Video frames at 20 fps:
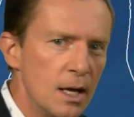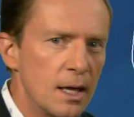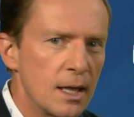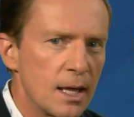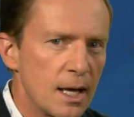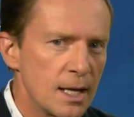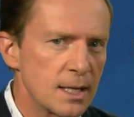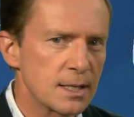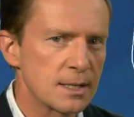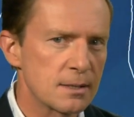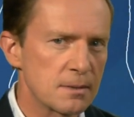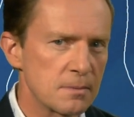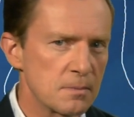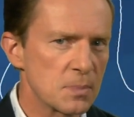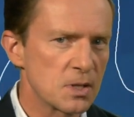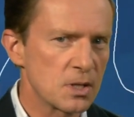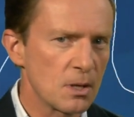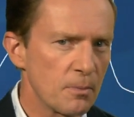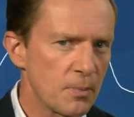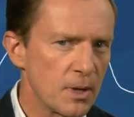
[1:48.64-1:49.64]
There's
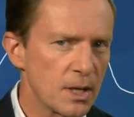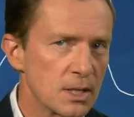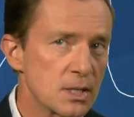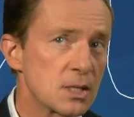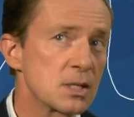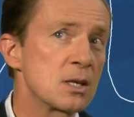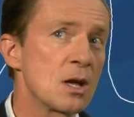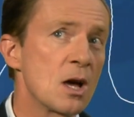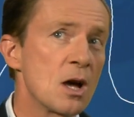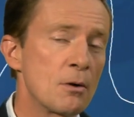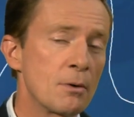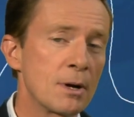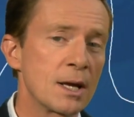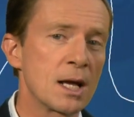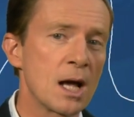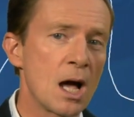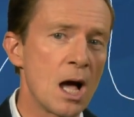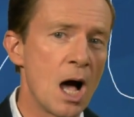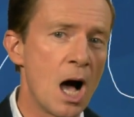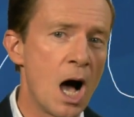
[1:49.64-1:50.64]
something
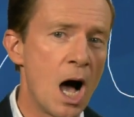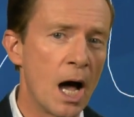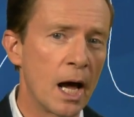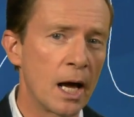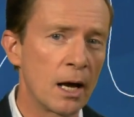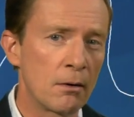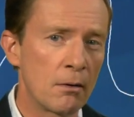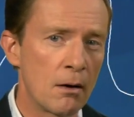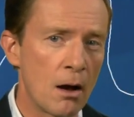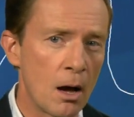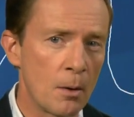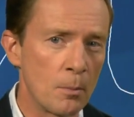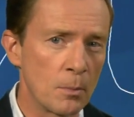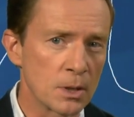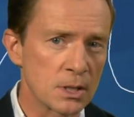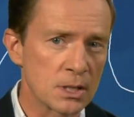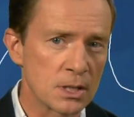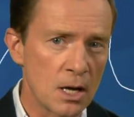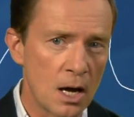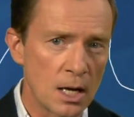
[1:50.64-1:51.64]
stirring higher up.
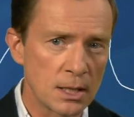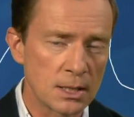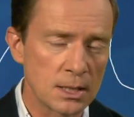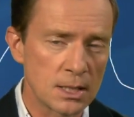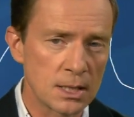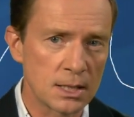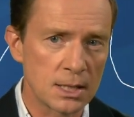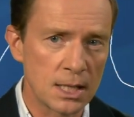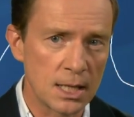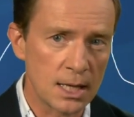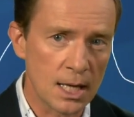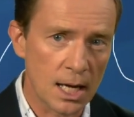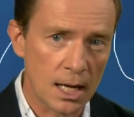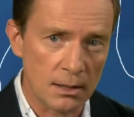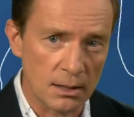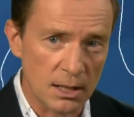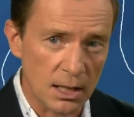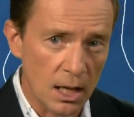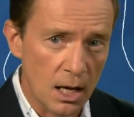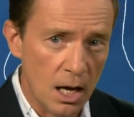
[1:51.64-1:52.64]
We're starting to see
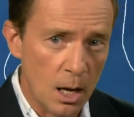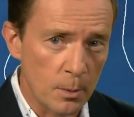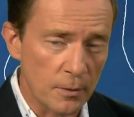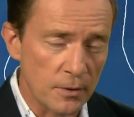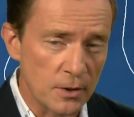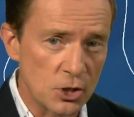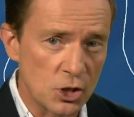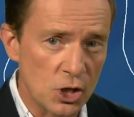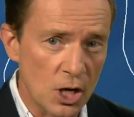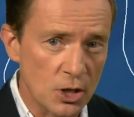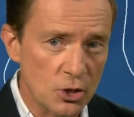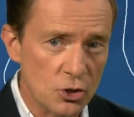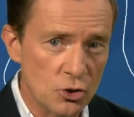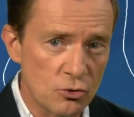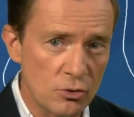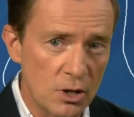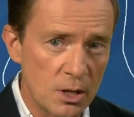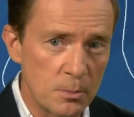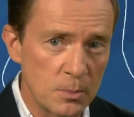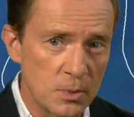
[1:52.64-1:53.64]
that little arm of the jet
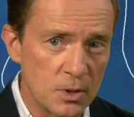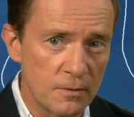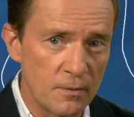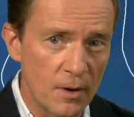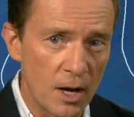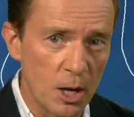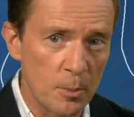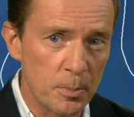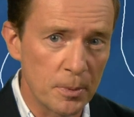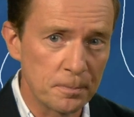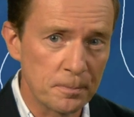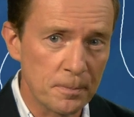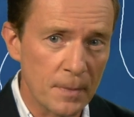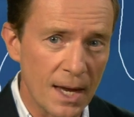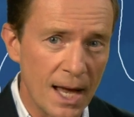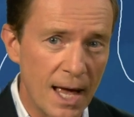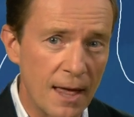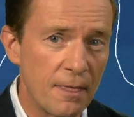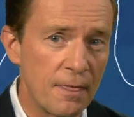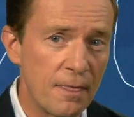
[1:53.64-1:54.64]
stream develop.
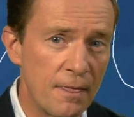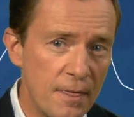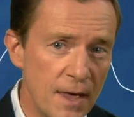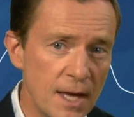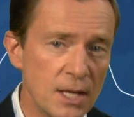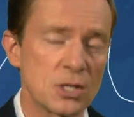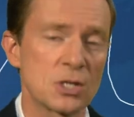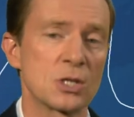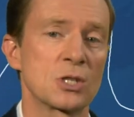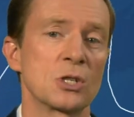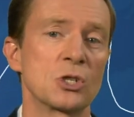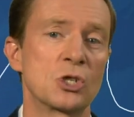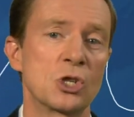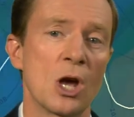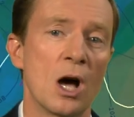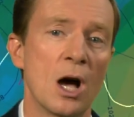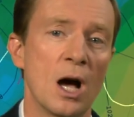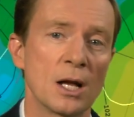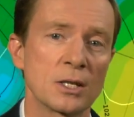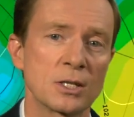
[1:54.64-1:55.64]
And this
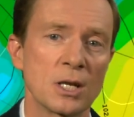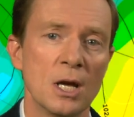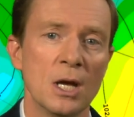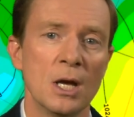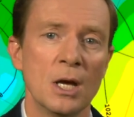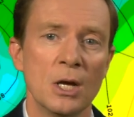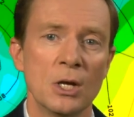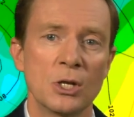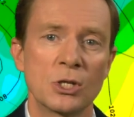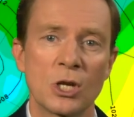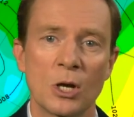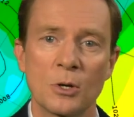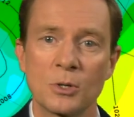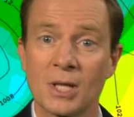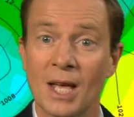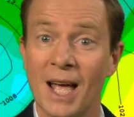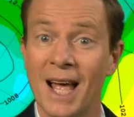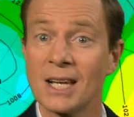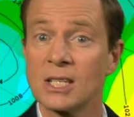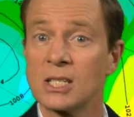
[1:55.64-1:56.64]
chart shows
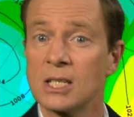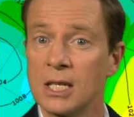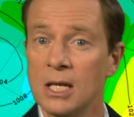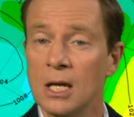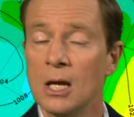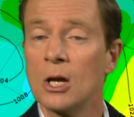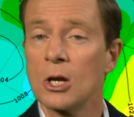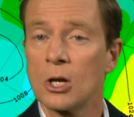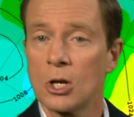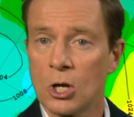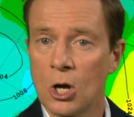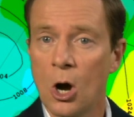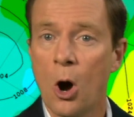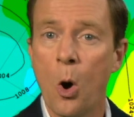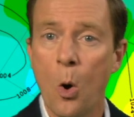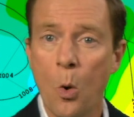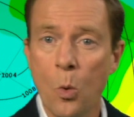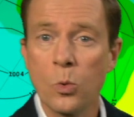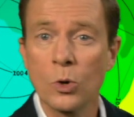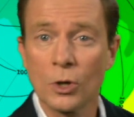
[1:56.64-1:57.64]
that actually
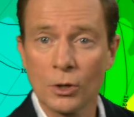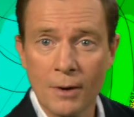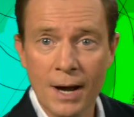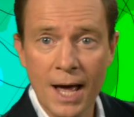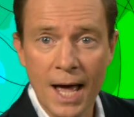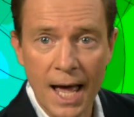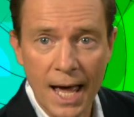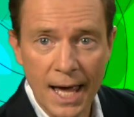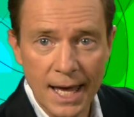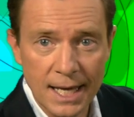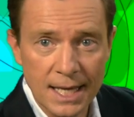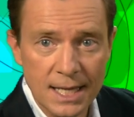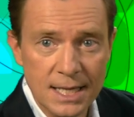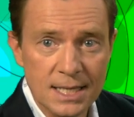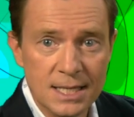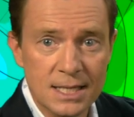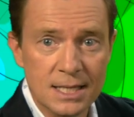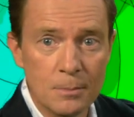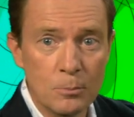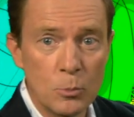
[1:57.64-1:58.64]
colder air
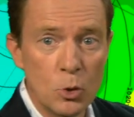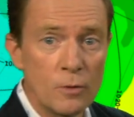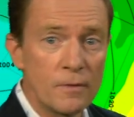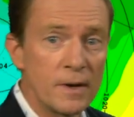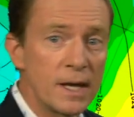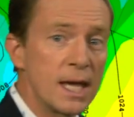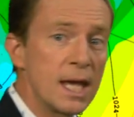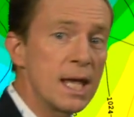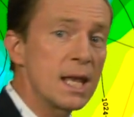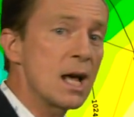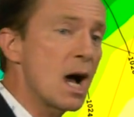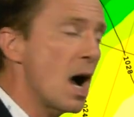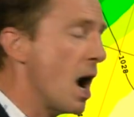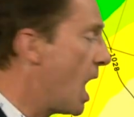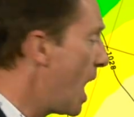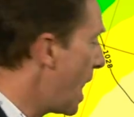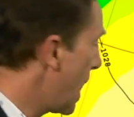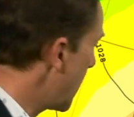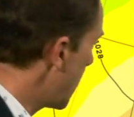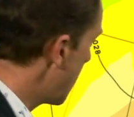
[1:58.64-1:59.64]
is moving in
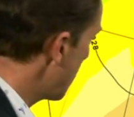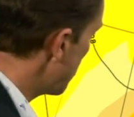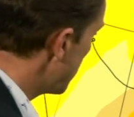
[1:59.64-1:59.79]
high up.